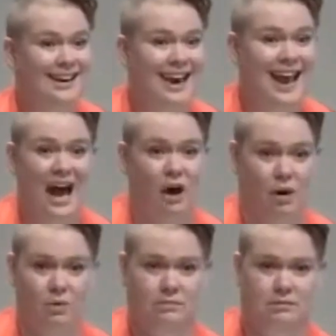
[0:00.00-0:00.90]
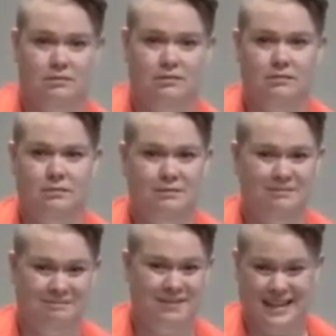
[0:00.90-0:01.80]
now.
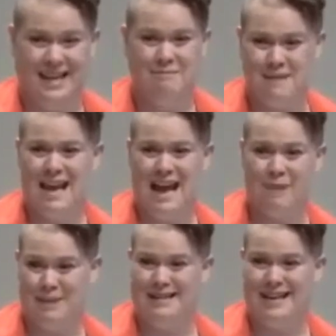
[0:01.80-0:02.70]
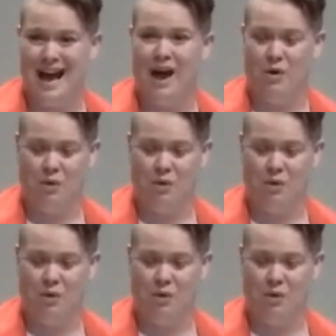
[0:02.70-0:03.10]
It may happen now.